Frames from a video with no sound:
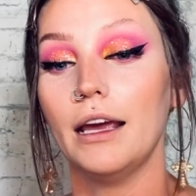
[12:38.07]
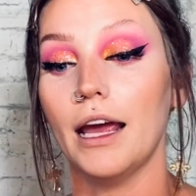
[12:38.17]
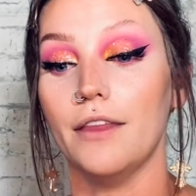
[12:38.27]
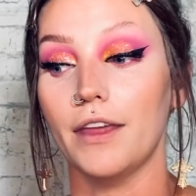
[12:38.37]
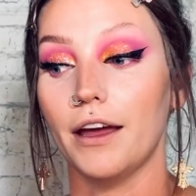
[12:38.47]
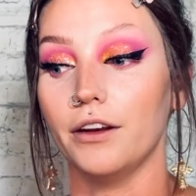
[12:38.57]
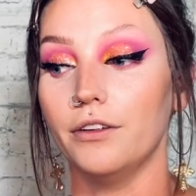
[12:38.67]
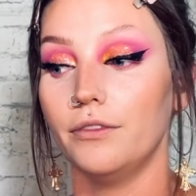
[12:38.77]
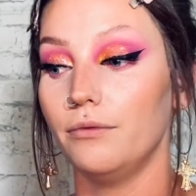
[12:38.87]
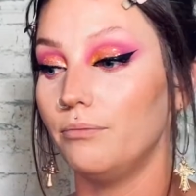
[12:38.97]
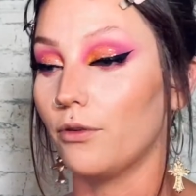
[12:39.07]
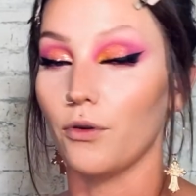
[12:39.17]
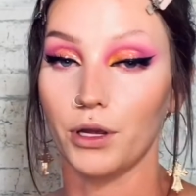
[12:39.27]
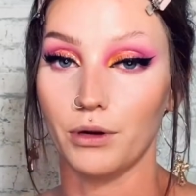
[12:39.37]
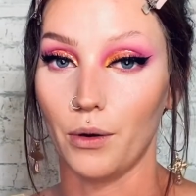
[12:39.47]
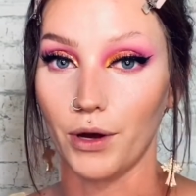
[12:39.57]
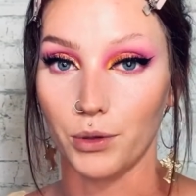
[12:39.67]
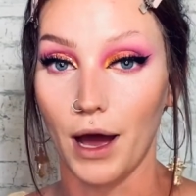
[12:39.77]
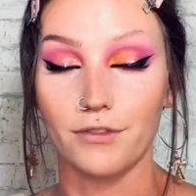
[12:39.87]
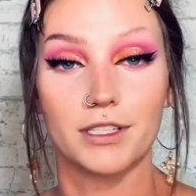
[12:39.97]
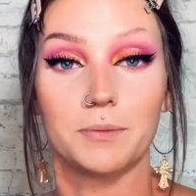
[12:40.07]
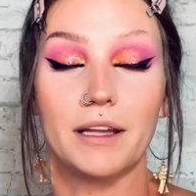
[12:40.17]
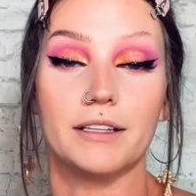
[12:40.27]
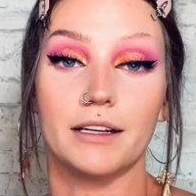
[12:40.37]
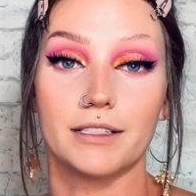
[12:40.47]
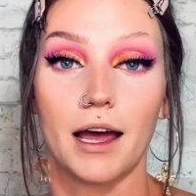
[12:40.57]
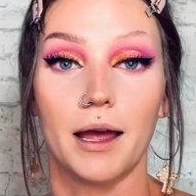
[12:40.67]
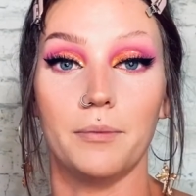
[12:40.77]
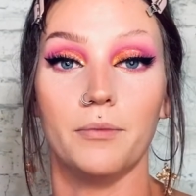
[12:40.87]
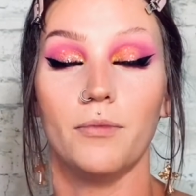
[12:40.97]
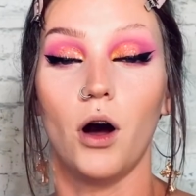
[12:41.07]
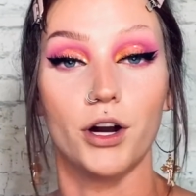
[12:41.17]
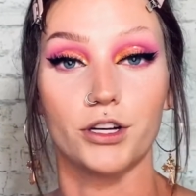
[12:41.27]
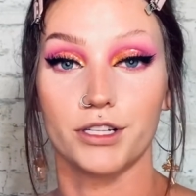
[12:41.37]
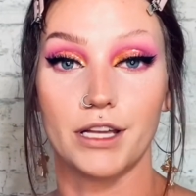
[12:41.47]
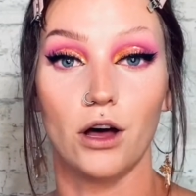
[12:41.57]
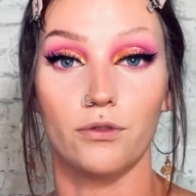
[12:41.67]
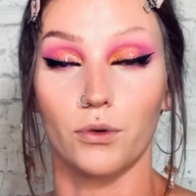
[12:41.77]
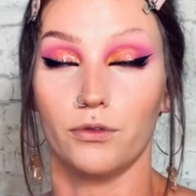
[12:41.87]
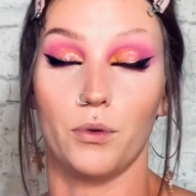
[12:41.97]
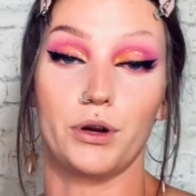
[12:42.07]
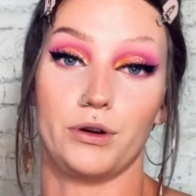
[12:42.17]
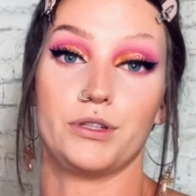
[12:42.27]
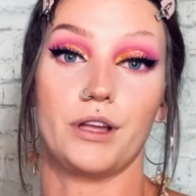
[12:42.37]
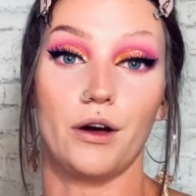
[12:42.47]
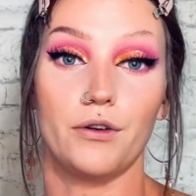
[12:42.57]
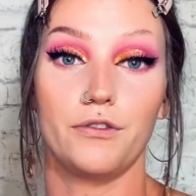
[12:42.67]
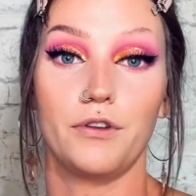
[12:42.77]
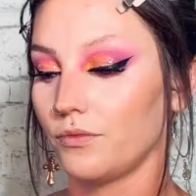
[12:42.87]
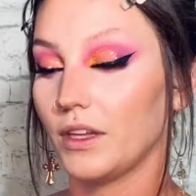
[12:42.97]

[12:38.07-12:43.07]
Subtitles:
and then before you know it, you haven't spent any time on yourself or for yourself.